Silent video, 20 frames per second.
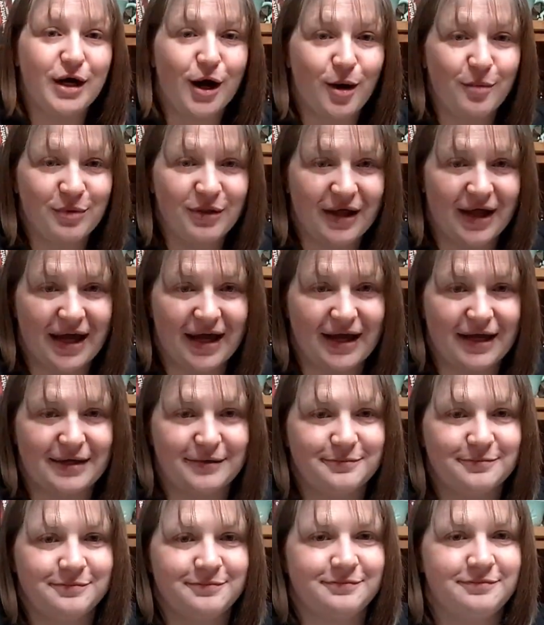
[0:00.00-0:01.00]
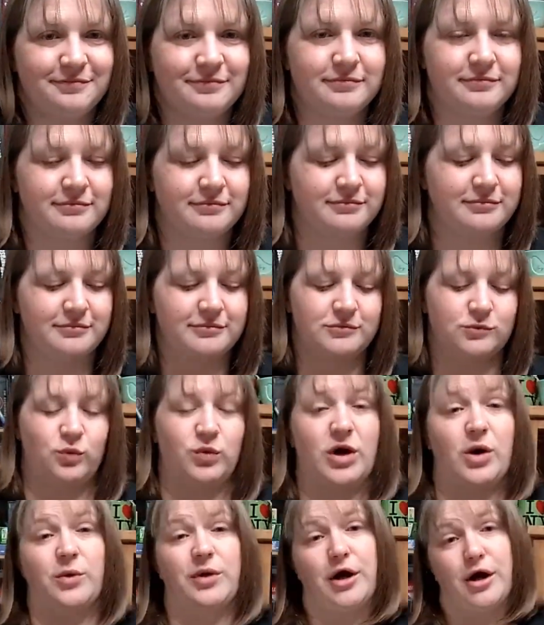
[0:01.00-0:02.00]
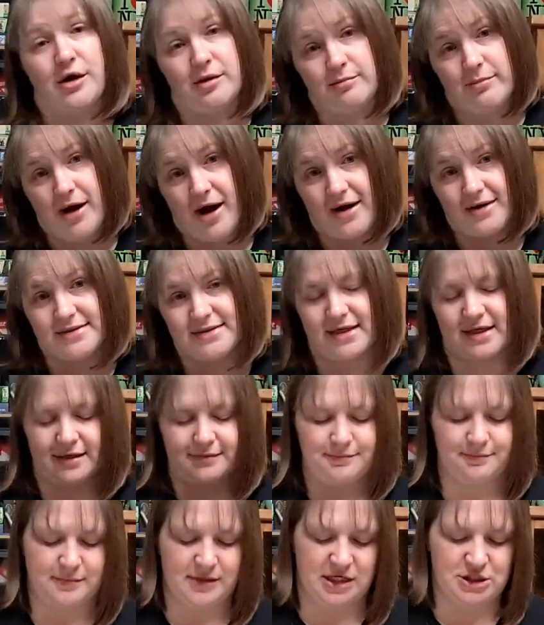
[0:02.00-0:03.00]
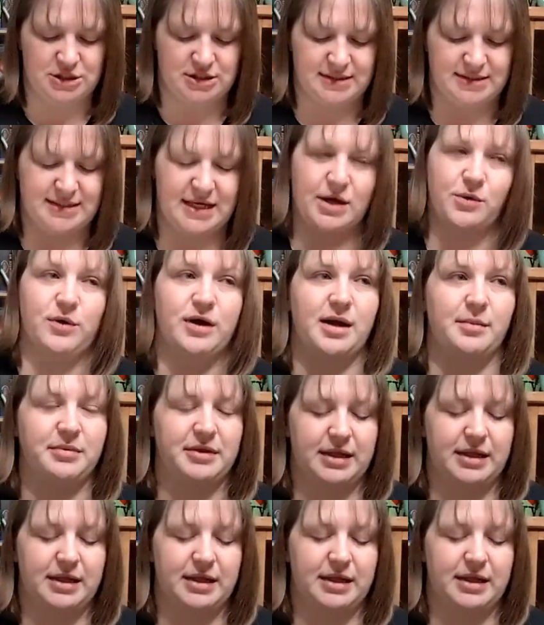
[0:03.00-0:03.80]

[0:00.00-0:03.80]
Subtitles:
are playing, well, we are unboxing, I should say. We're not